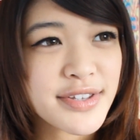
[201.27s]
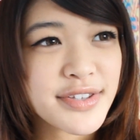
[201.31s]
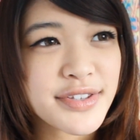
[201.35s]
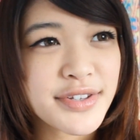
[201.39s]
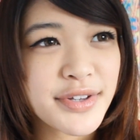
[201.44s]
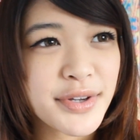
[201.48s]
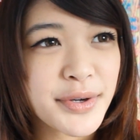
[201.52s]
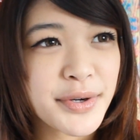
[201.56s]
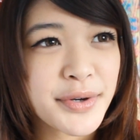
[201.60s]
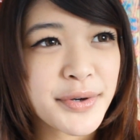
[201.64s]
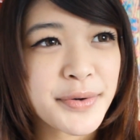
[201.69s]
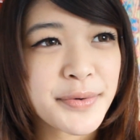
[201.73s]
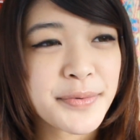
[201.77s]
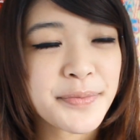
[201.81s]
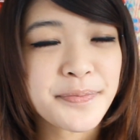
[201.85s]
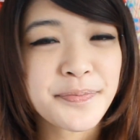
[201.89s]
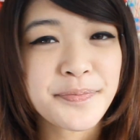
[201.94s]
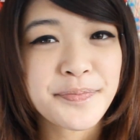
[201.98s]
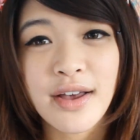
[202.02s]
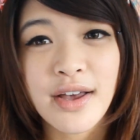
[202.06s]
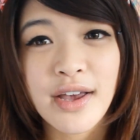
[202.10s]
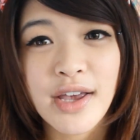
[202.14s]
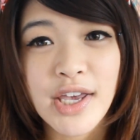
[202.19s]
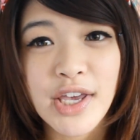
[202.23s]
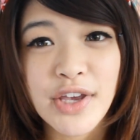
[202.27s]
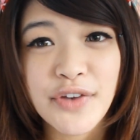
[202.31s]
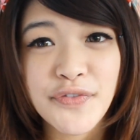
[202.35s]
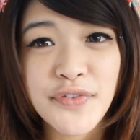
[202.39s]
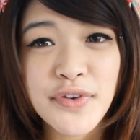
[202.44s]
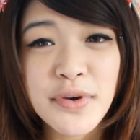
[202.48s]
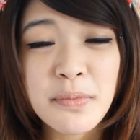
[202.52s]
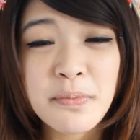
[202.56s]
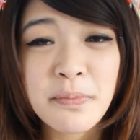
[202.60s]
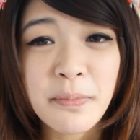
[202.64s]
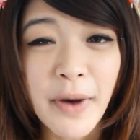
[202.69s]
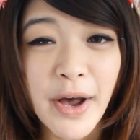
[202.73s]
So
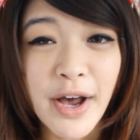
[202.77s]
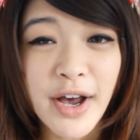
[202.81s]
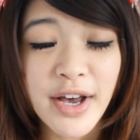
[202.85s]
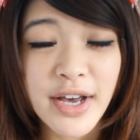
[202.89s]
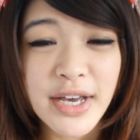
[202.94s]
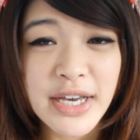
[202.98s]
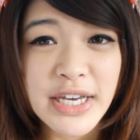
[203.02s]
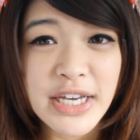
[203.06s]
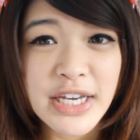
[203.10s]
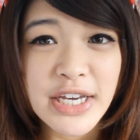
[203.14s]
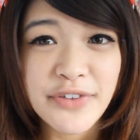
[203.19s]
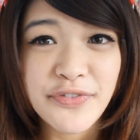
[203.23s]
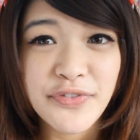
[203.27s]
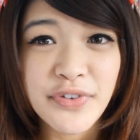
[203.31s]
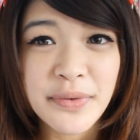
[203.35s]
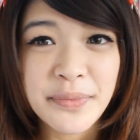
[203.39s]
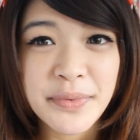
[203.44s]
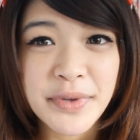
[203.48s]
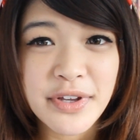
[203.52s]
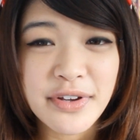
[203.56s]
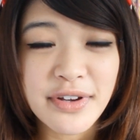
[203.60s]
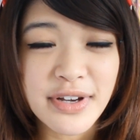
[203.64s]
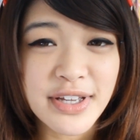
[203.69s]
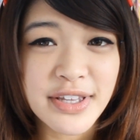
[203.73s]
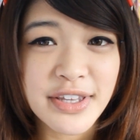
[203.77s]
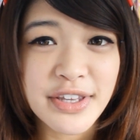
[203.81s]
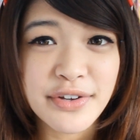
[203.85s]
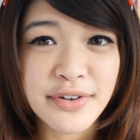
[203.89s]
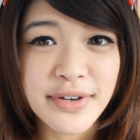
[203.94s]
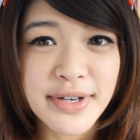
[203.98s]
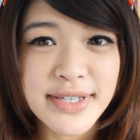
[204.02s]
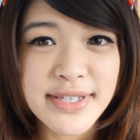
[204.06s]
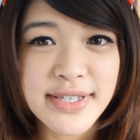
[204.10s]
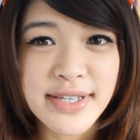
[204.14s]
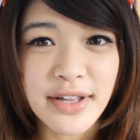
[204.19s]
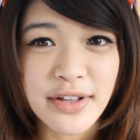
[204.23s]
if you buy from a
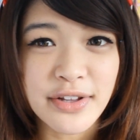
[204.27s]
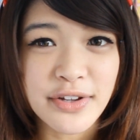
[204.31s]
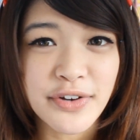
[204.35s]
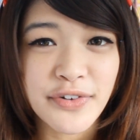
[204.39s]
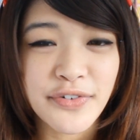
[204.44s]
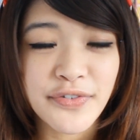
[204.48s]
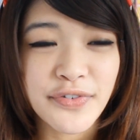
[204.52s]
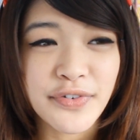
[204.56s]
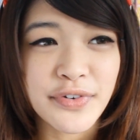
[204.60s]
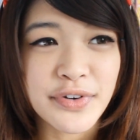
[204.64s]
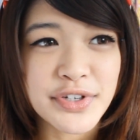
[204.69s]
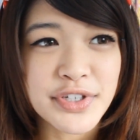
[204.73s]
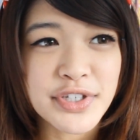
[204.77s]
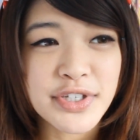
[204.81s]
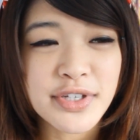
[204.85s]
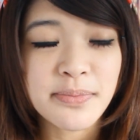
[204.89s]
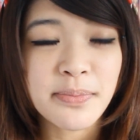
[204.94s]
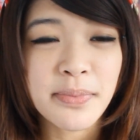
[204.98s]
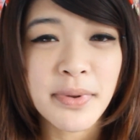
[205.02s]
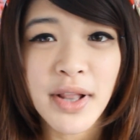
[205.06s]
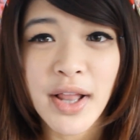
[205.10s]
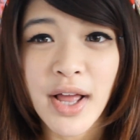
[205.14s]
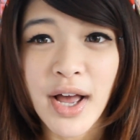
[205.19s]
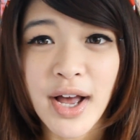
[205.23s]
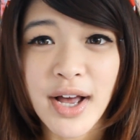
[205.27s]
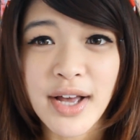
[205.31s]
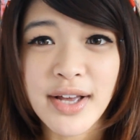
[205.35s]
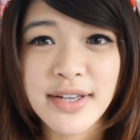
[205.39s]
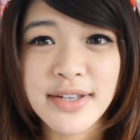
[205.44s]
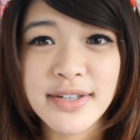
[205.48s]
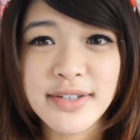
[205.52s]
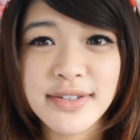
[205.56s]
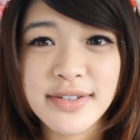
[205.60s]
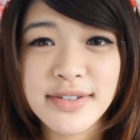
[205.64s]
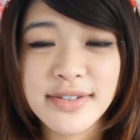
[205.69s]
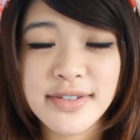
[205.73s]
US seller for
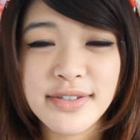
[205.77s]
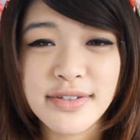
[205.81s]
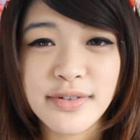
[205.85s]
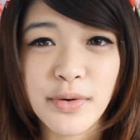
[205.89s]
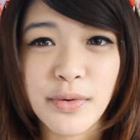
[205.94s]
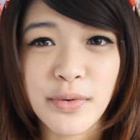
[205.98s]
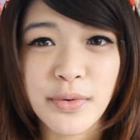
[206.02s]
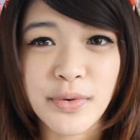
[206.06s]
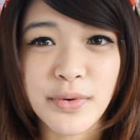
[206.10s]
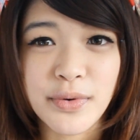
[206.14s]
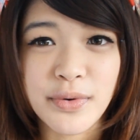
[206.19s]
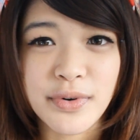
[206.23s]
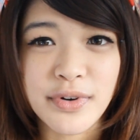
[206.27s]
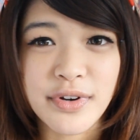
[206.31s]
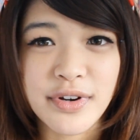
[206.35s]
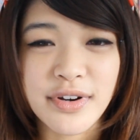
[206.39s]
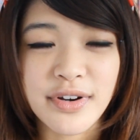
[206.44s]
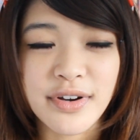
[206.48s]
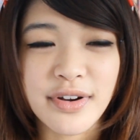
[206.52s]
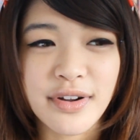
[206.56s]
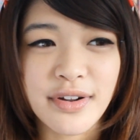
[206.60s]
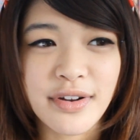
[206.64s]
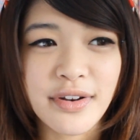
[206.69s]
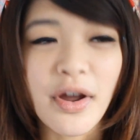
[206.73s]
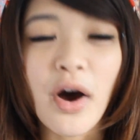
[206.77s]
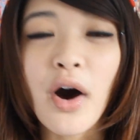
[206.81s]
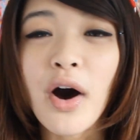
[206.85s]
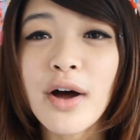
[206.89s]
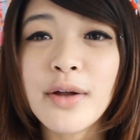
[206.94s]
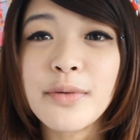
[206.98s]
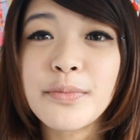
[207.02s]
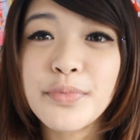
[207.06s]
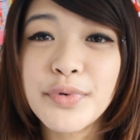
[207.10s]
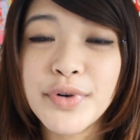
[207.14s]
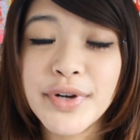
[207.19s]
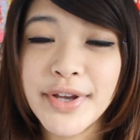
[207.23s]
supplies or
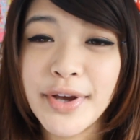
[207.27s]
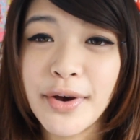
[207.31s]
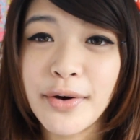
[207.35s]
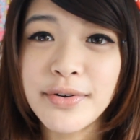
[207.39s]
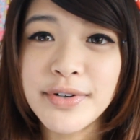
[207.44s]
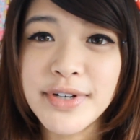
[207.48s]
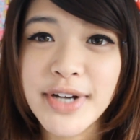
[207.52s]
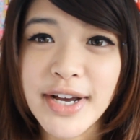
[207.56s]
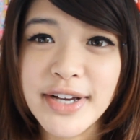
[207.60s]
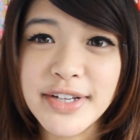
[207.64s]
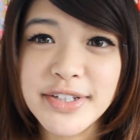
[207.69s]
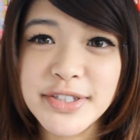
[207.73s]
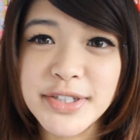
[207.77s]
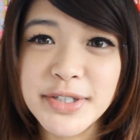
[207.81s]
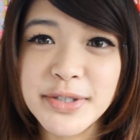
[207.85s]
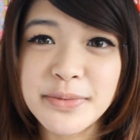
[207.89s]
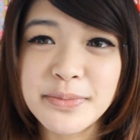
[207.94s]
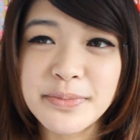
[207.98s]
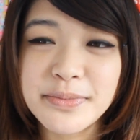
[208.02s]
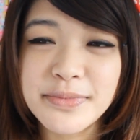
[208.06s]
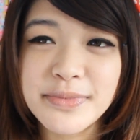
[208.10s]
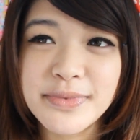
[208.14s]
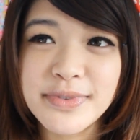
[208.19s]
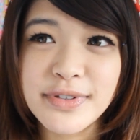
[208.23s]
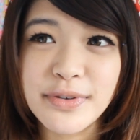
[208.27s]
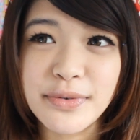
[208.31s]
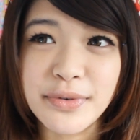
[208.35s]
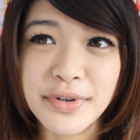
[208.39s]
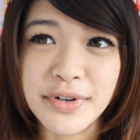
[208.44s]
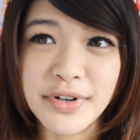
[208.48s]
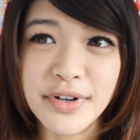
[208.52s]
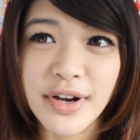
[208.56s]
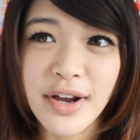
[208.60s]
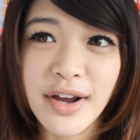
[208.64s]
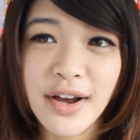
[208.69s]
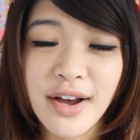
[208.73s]
non-pre-owned items,
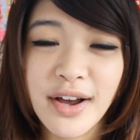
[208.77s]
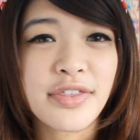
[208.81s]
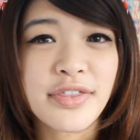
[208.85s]
or